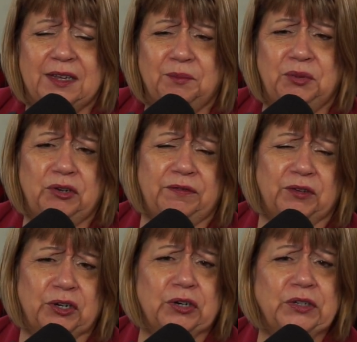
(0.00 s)

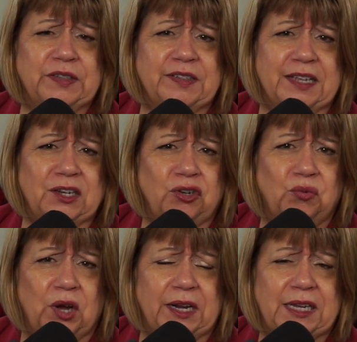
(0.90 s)
beautiful curtains that
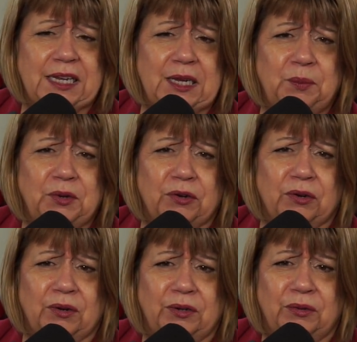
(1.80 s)
you want to keep,
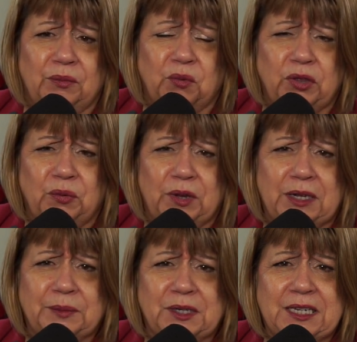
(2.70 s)
you're more than
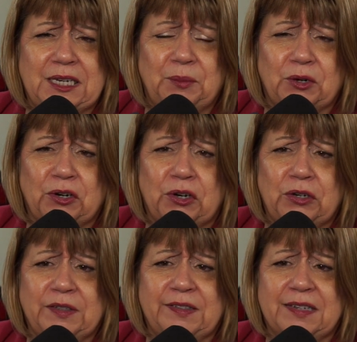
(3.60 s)
welcome to keep your
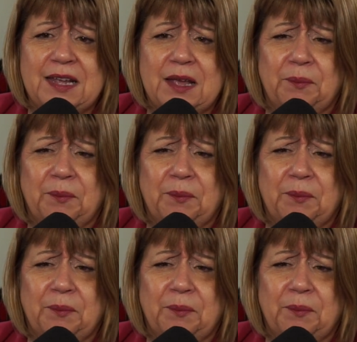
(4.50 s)
curtains.